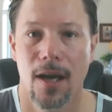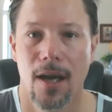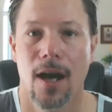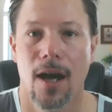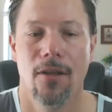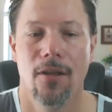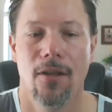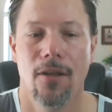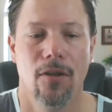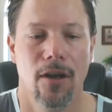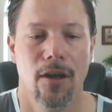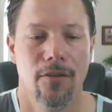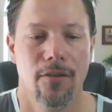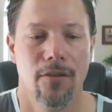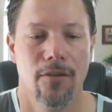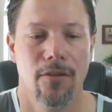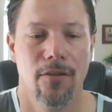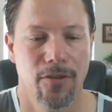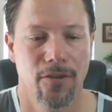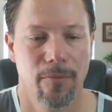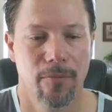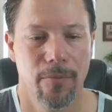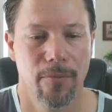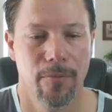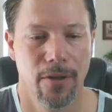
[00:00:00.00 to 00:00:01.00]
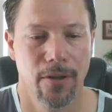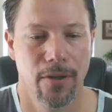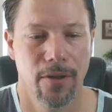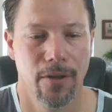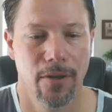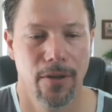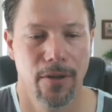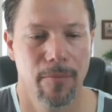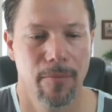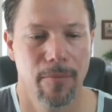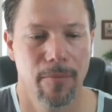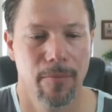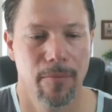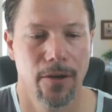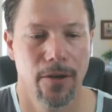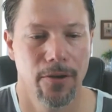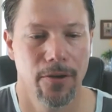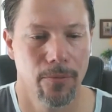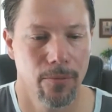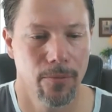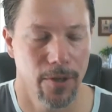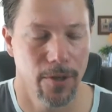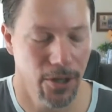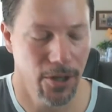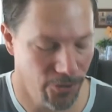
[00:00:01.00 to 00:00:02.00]
I love this ability to be able
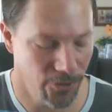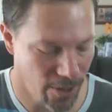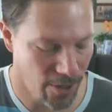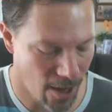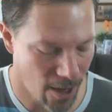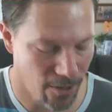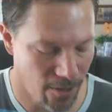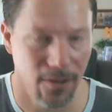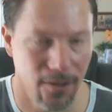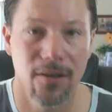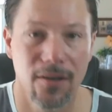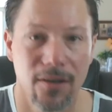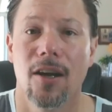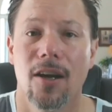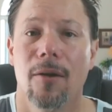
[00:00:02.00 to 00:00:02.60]
to reach out and